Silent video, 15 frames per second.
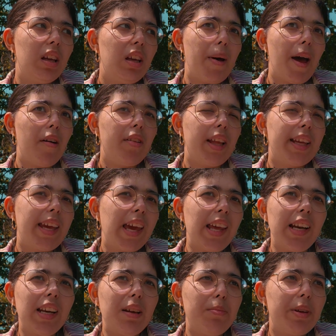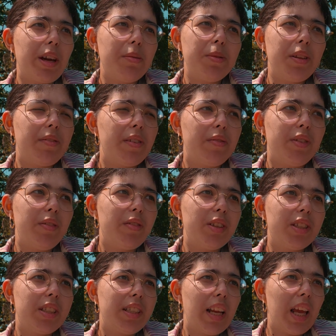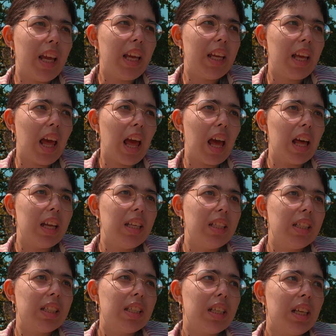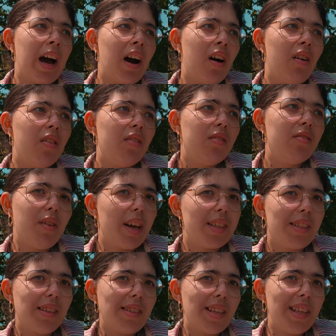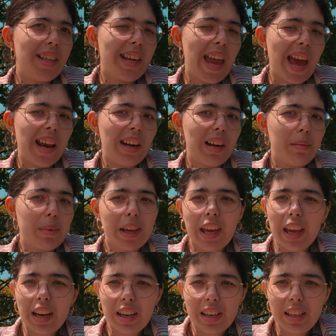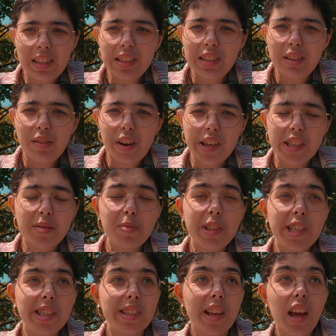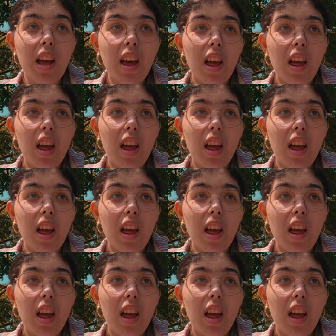about like Canada becoming the 51st state and how the US doesn't need Canada, but Canada needs the US, which is